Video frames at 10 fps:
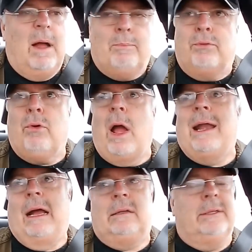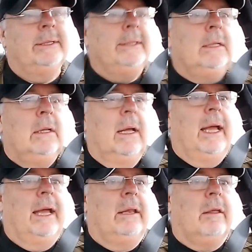product,
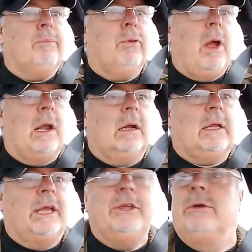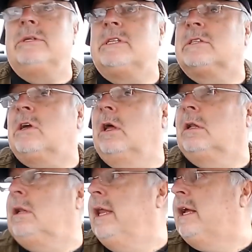and the product I use is
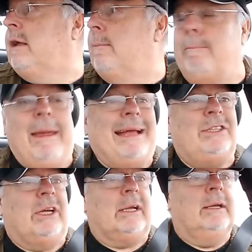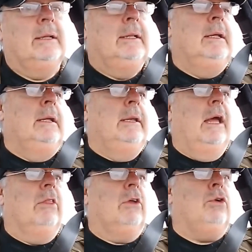called ClickMagick.
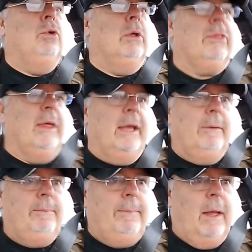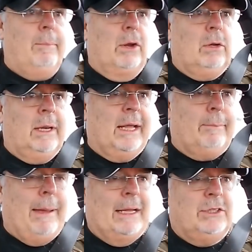Now, the cool thing about
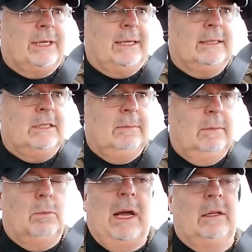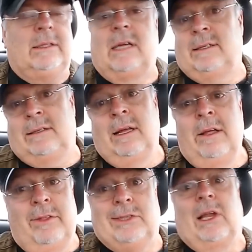ClickMagick is,
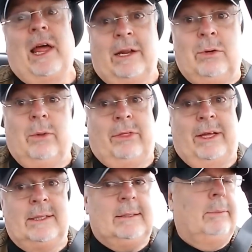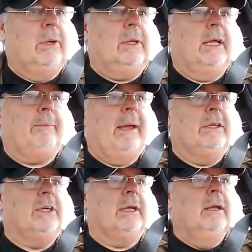there's a lot of cool things about
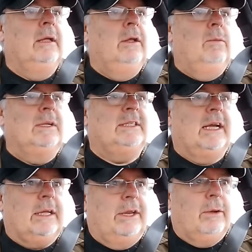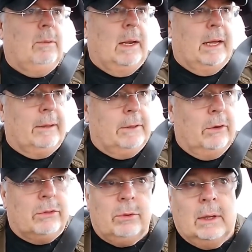ClickMagick. 1 second here while I
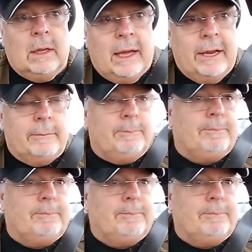go through a light.